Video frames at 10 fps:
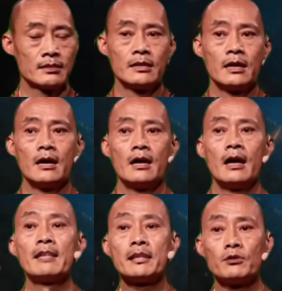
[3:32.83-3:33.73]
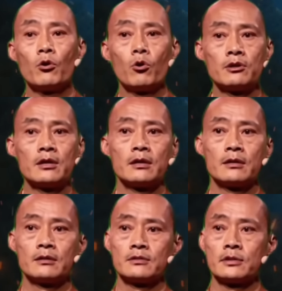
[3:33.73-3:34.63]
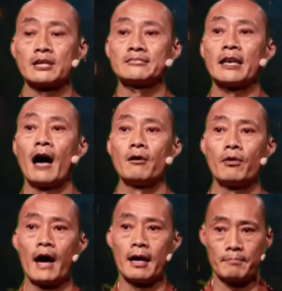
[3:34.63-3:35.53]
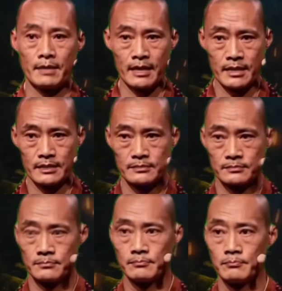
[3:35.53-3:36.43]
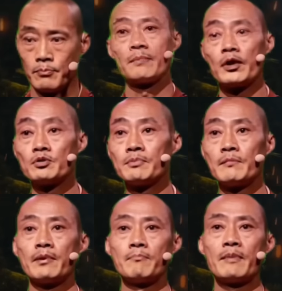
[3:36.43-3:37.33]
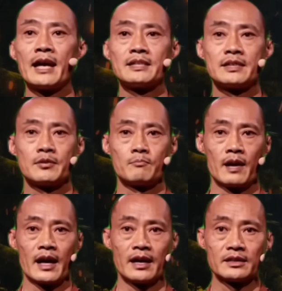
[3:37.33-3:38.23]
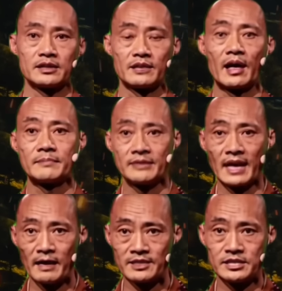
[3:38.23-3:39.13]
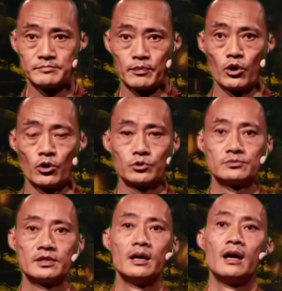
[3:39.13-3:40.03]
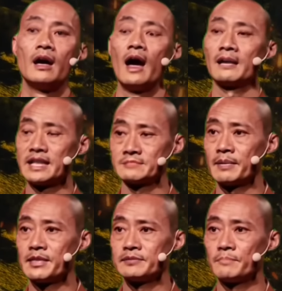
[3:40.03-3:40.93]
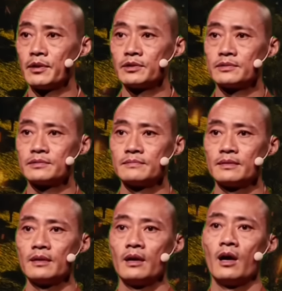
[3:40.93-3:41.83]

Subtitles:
safe, seen, steady, doesn't need to chase attention. People are drawn to him, not because he's loud, but because he's quiet in all the right places.